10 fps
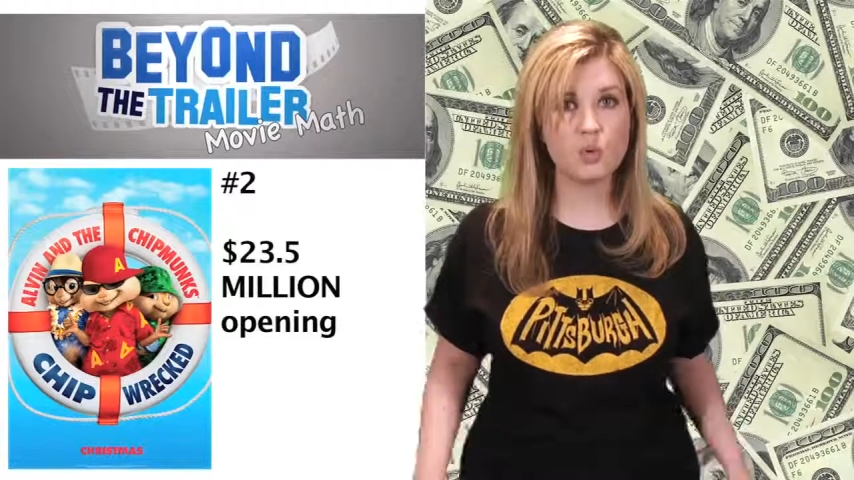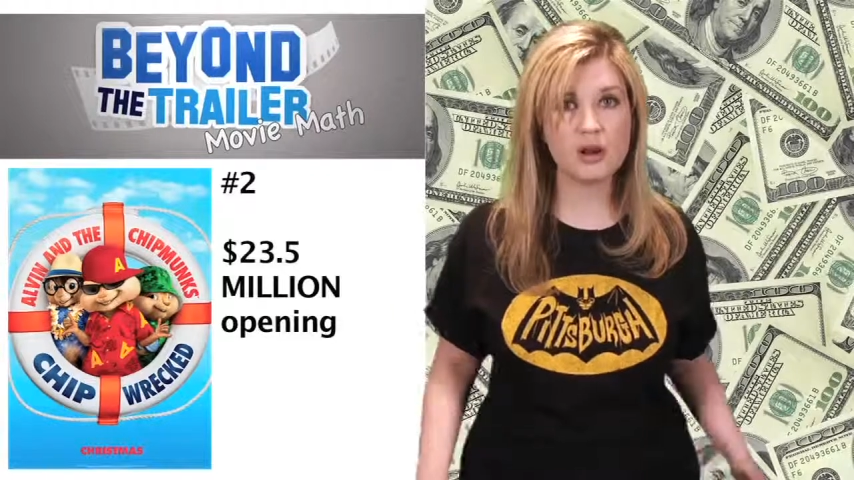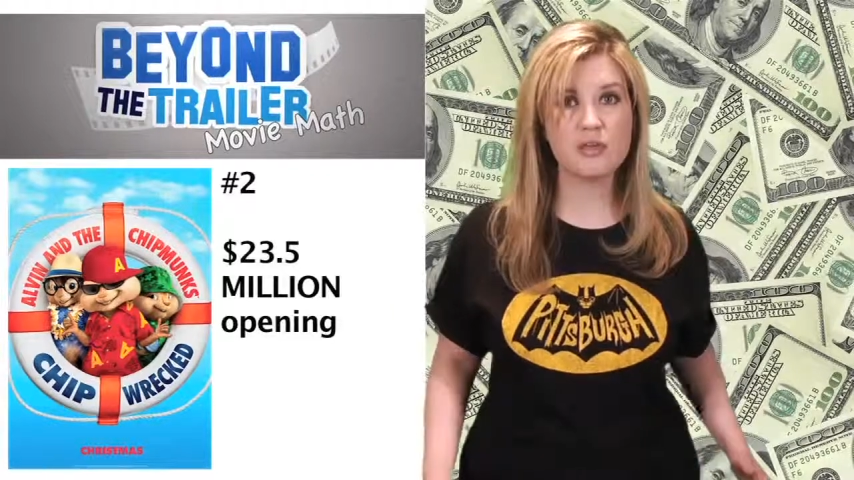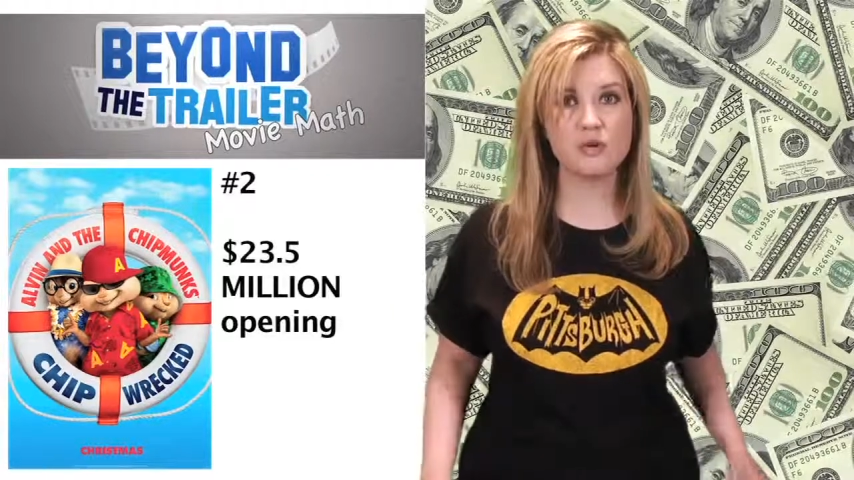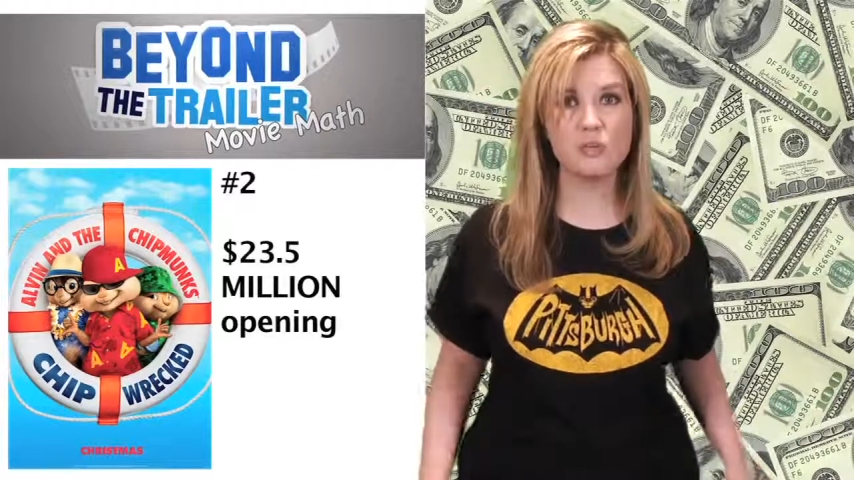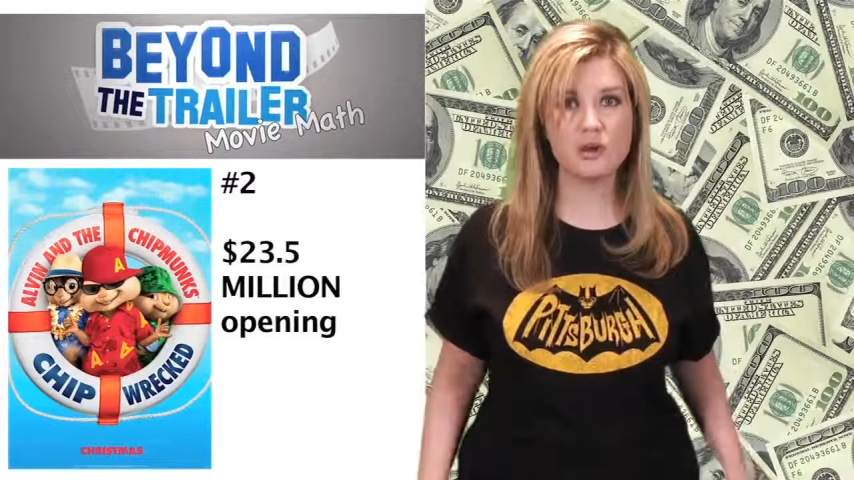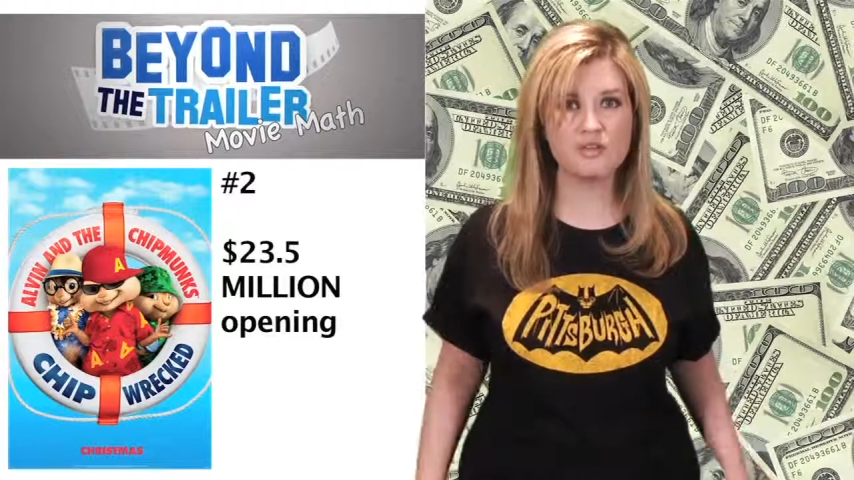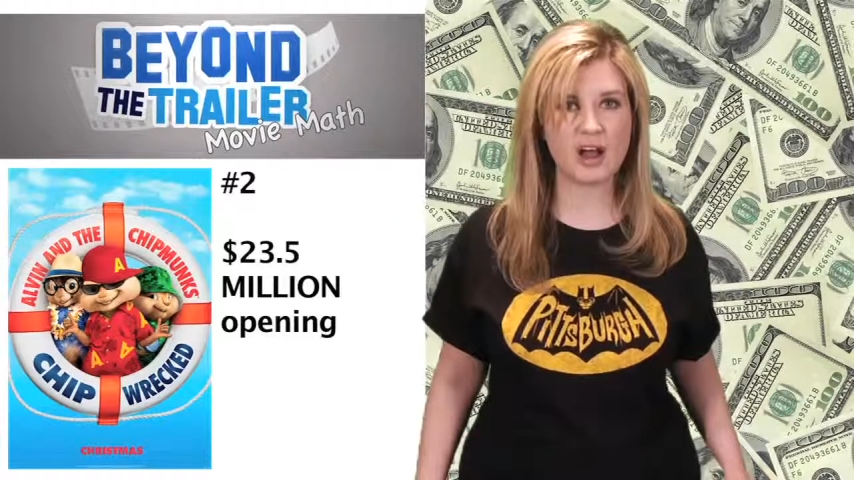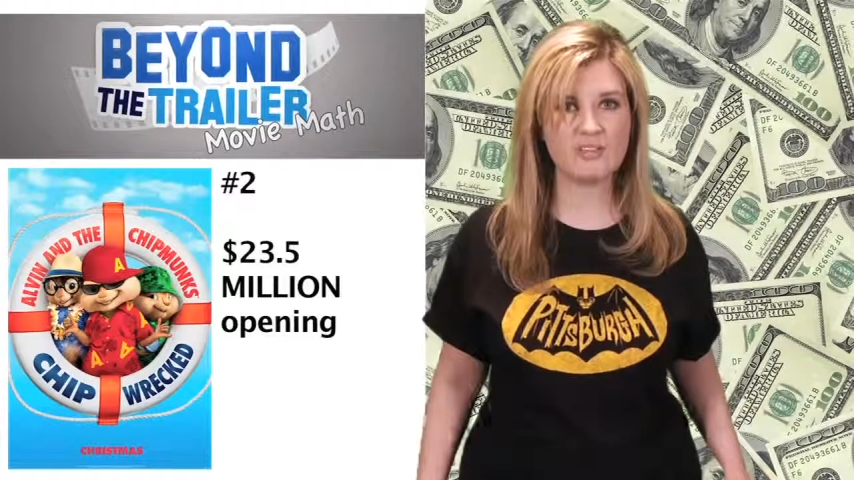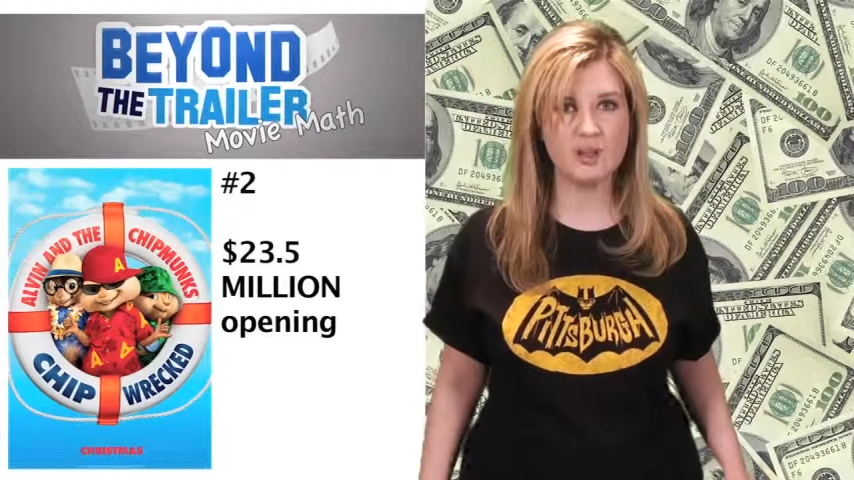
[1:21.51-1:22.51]

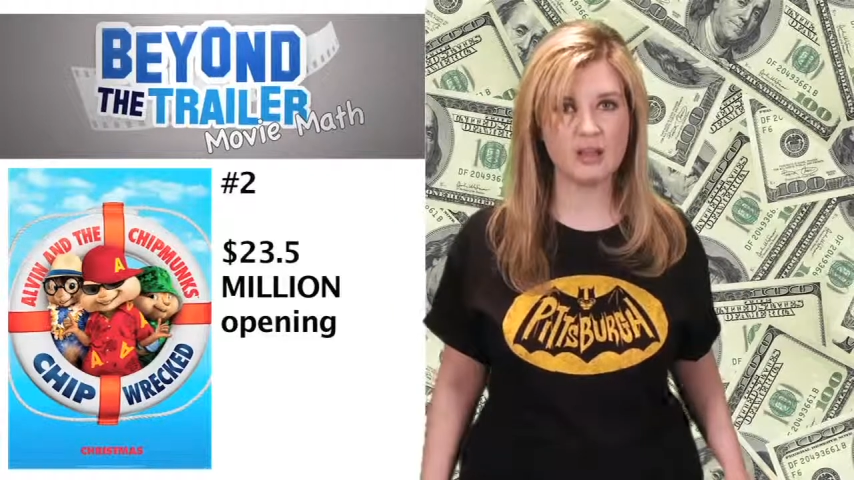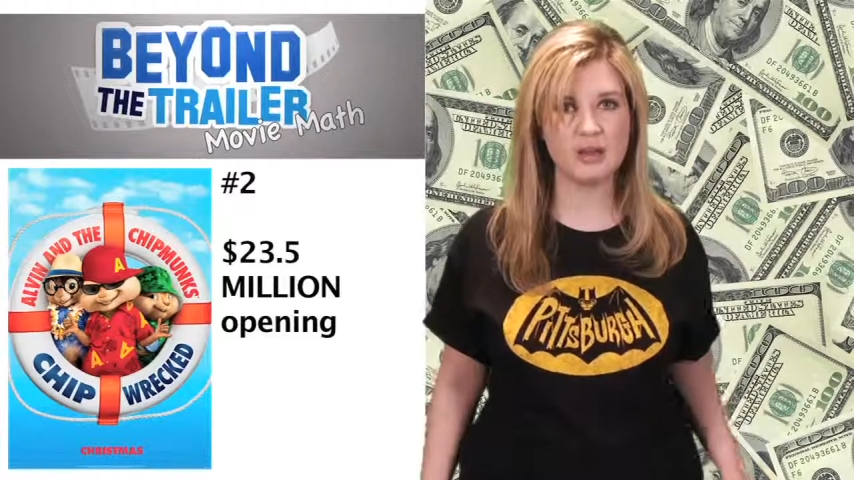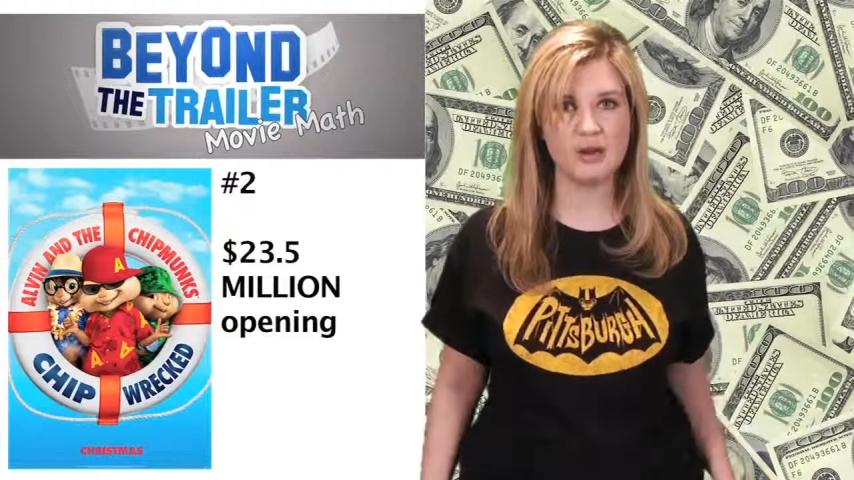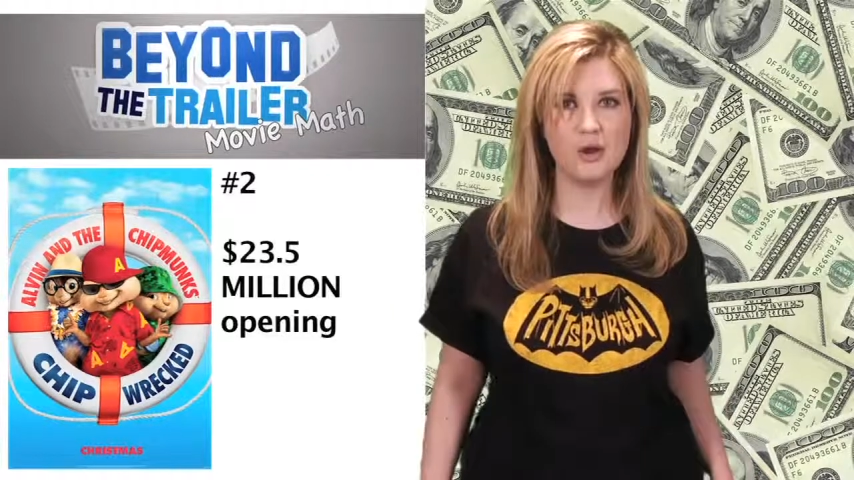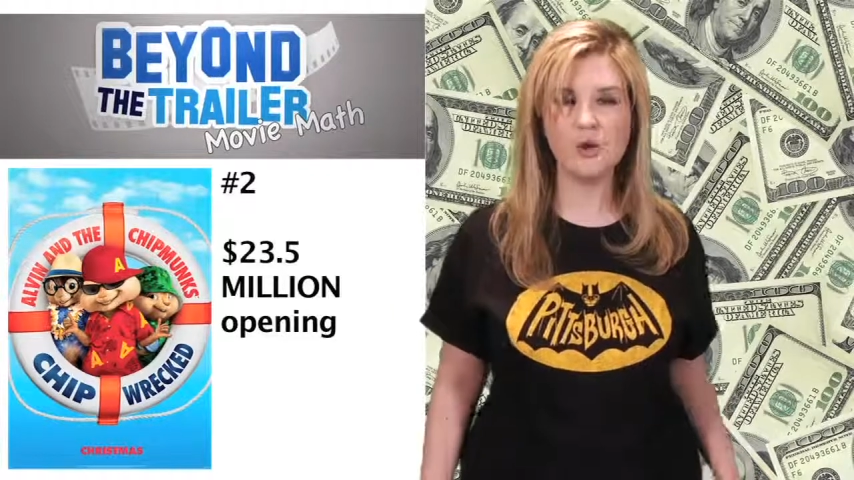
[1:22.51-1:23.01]
$23.5 million,